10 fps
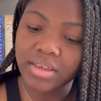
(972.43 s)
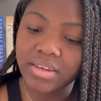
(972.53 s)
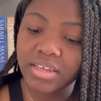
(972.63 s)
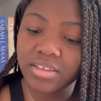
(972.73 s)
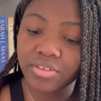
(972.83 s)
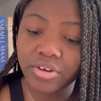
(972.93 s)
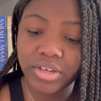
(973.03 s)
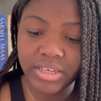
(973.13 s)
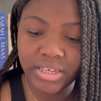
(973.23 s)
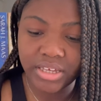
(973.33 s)
Neither
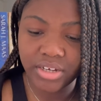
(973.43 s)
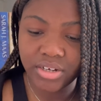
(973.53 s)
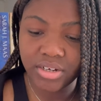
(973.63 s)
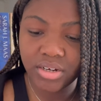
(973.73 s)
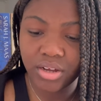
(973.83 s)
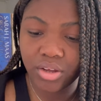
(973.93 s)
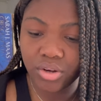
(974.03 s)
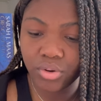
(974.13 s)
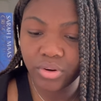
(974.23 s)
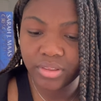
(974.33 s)
here
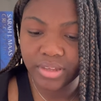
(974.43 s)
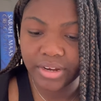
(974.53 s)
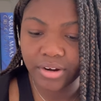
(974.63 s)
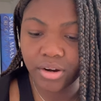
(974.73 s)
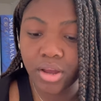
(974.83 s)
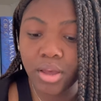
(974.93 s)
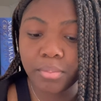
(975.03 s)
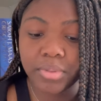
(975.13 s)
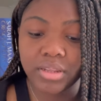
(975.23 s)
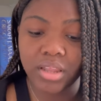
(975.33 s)
nor there
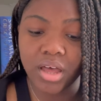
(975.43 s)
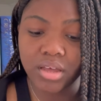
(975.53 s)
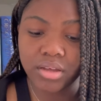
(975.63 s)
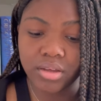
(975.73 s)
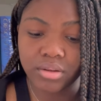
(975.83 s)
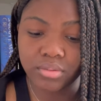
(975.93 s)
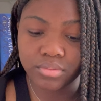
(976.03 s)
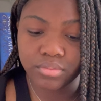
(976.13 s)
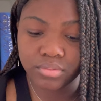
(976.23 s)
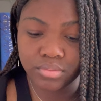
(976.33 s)
but long ago.
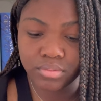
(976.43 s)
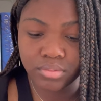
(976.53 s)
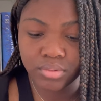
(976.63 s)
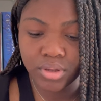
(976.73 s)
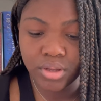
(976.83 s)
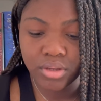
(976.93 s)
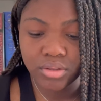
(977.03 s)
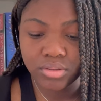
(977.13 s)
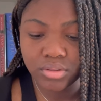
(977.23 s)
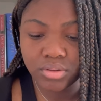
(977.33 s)

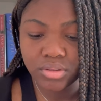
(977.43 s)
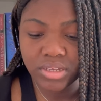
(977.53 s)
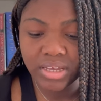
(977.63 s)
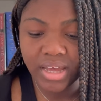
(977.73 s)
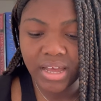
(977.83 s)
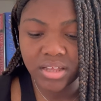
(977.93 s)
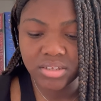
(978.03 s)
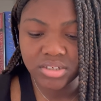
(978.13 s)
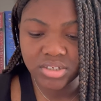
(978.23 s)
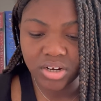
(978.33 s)
Luli
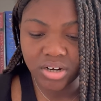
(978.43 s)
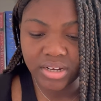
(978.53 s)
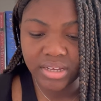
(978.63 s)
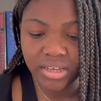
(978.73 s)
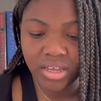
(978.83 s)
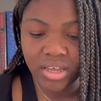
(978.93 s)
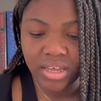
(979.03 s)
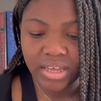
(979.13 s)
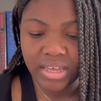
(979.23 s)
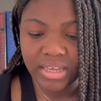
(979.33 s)
al-Nazari
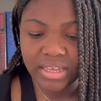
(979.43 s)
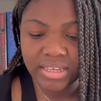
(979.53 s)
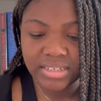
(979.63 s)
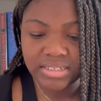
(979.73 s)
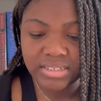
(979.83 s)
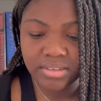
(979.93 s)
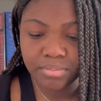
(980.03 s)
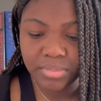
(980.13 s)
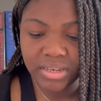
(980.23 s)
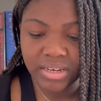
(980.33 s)
is the
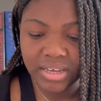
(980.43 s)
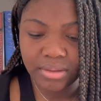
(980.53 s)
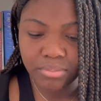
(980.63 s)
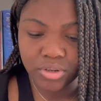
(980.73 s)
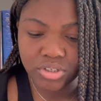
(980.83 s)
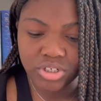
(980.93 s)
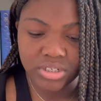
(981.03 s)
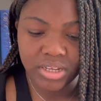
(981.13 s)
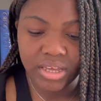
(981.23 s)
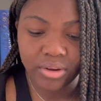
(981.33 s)
Midnight Merchant,
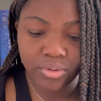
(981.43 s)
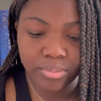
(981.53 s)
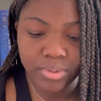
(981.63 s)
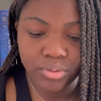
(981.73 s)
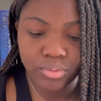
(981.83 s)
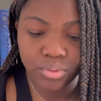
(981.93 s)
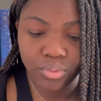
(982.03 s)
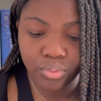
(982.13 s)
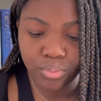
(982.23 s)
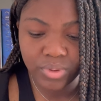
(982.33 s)
a criminal
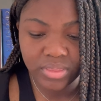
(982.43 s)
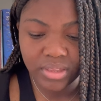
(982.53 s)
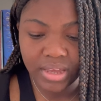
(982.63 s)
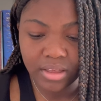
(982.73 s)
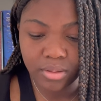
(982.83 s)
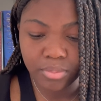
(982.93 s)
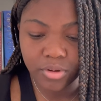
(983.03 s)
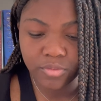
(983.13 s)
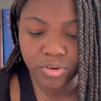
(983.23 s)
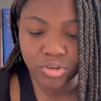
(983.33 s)
who, with the help
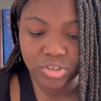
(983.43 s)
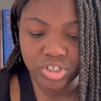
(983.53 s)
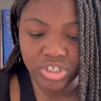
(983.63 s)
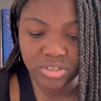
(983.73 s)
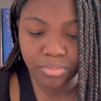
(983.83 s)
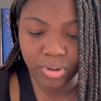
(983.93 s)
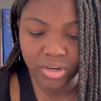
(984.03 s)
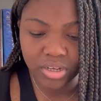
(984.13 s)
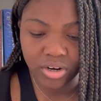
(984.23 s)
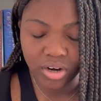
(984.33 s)
of her djinn
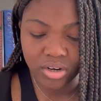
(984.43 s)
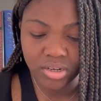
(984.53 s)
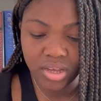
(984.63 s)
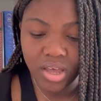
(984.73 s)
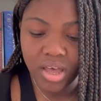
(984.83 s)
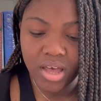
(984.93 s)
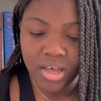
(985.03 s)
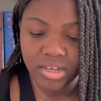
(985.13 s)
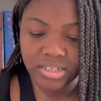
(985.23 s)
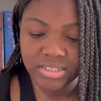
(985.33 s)
bodyguard,
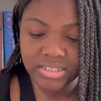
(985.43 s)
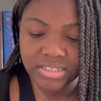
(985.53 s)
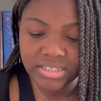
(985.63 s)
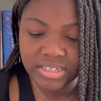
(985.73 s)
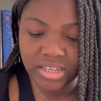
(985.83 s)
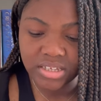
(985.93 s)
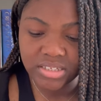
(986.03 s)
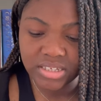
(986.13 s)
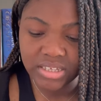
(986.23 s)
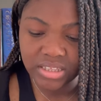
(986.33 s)
hunts and sells
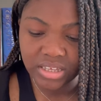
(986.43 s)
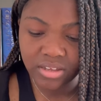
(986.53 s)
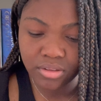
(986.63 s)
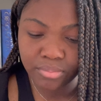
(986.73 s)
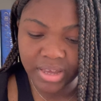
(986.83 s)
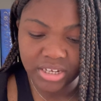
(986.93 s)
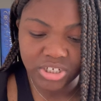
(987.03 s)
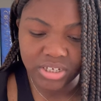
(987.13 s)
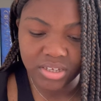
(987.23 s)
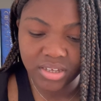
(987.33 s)
illegal
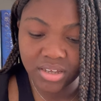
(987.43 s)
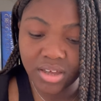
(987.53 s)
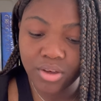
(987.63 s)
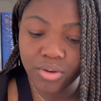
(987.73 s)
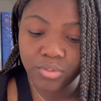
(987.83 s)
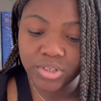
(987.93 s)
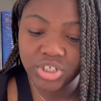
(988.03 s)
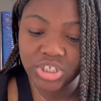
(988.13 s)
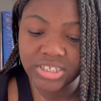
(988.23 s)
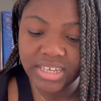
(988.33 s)
magic. When
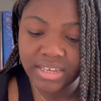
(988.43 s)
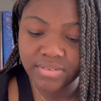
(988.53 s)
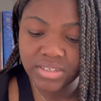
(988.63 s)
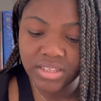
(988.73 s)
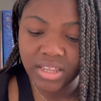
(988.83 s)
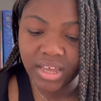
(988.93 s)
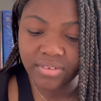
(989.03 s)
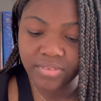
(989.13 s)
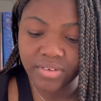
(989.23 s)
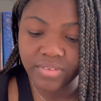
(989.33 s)
she saves the
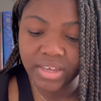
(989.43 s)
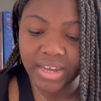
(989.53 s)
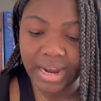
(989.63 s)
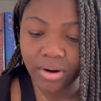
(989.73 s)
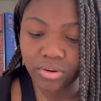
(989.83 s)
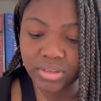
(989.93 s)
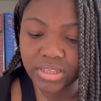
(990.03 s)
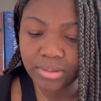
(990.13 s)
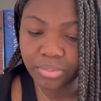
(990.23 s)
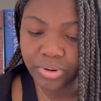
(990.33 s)
life of a
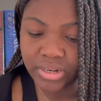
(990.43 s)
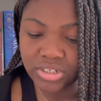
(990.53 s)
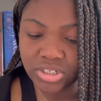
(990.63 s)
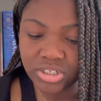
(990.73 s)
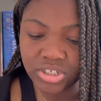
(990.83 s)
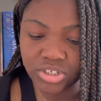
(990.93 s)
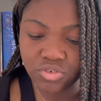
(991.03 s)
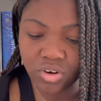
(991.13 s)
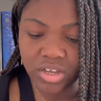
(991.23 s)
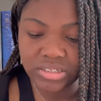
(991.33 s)
cowardly prince, she
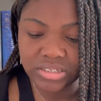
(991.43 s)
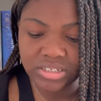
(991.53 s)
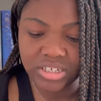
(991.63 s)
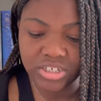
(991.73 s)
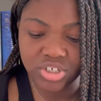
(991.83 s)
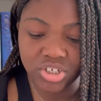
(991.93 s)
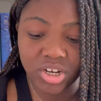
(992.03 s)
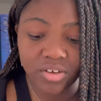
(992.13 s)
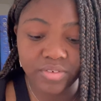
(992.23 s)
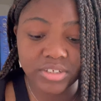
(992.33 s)
draws the attention
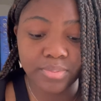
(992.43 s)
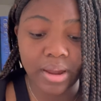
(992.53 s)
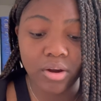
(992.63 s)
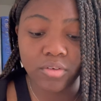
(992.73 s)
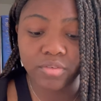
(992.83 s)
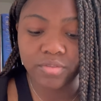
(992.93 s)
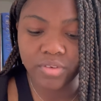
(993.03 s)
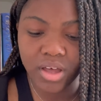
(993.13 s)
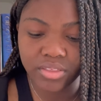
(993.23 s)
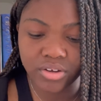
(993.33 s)
of his powerful
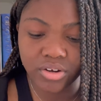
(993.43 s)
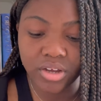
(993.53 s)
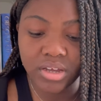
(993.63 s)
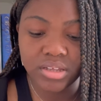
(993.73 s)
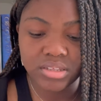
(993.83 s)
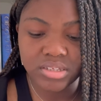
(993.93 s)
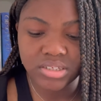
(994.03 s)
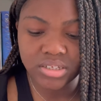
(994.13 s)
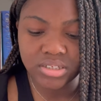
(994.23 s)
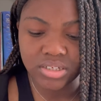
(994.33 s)
father, the
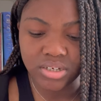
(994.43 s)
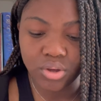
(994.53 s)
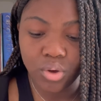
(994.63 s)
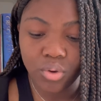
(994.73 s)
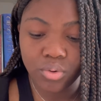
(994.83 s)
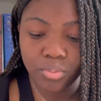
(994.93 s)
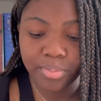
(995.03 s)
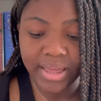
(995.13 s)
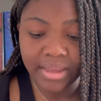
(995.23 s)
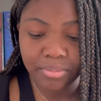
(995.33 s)
Sultan, who
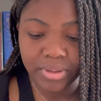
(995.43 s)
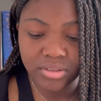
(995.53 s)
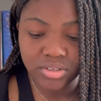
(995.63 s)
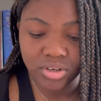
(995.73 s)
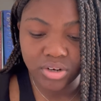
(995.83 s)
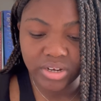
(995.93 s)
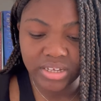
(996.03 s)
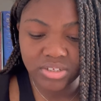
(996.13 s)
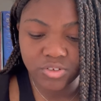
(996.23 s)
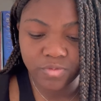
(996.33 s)
blackmails her
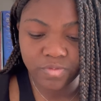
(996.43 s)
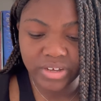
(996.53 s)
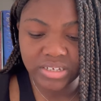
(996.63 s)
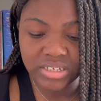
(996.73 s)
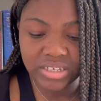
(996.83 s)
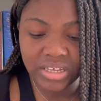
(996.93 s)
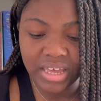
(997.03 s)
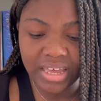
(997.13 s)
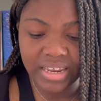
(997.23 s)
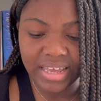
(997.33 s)
into finding
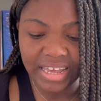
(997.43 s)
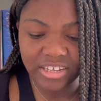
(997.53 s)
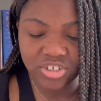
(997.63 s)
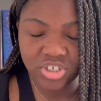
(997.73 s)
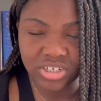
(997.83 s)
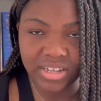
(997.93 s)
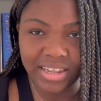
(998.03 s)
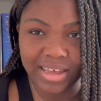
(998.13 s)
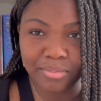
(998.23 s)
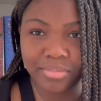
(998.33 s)
an ancient
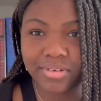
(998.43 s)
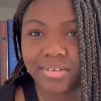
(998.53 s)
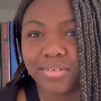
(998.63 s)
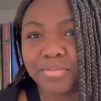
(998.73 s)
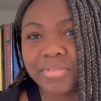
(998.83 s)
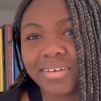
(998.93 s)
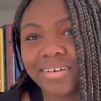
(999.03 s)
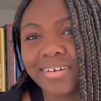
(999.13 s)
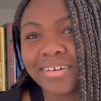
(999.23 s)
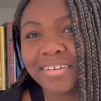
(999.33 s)
lamp. Oh my
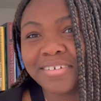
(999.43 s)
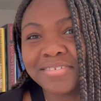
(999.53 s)
god.